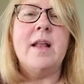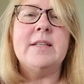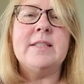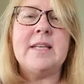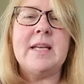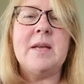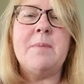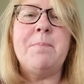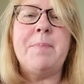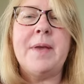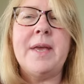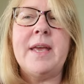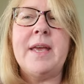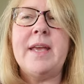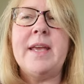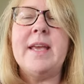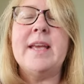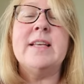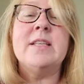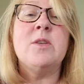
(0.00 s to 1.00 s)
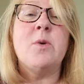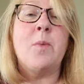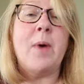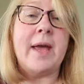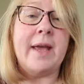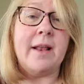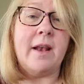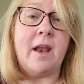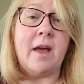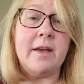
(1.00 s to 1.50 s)
DP is a
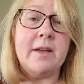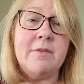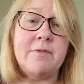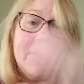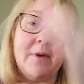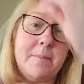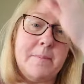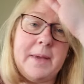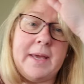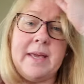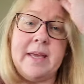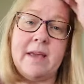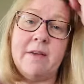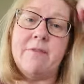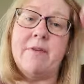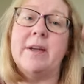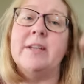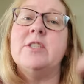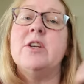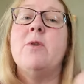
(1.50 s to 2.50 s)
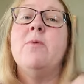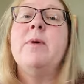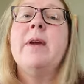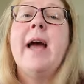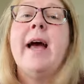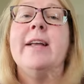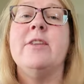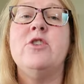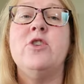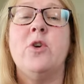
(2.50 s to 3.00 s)
way of life for me. If I don't
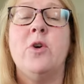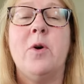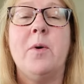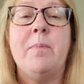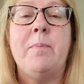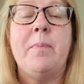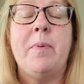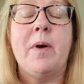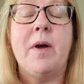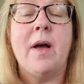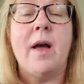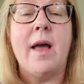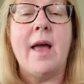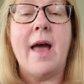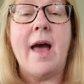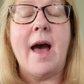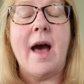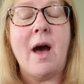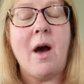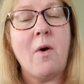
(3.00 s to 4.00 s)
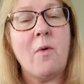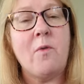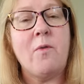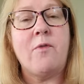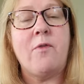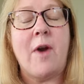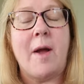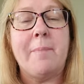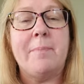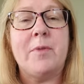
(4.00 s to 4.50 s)
catch up
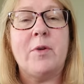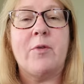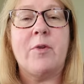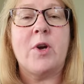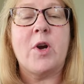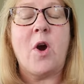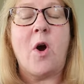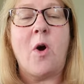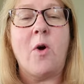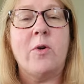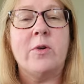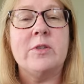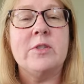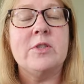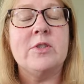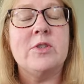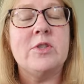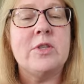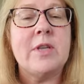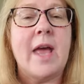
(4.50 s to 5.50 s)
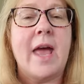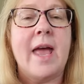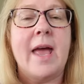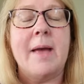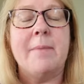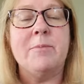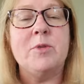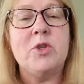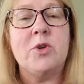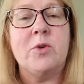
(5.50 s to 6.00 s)
from the recordings um,